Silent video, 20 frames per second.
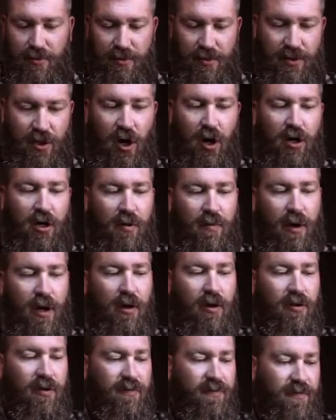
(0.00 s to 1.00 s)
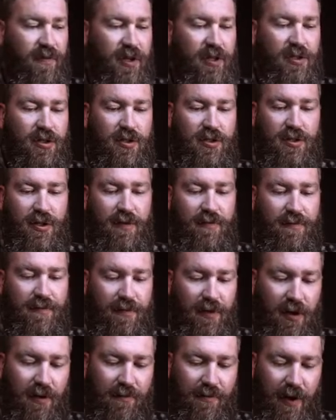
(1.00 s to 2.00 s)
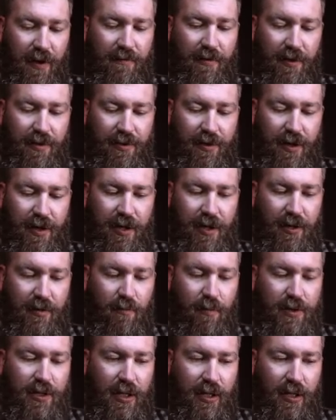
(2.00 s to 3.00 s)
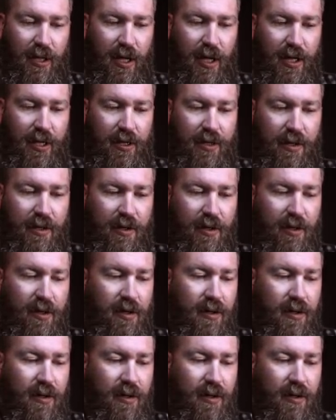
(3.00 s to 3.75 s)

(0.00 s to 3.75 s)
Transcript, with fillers: talking about all the features of everything and what they like.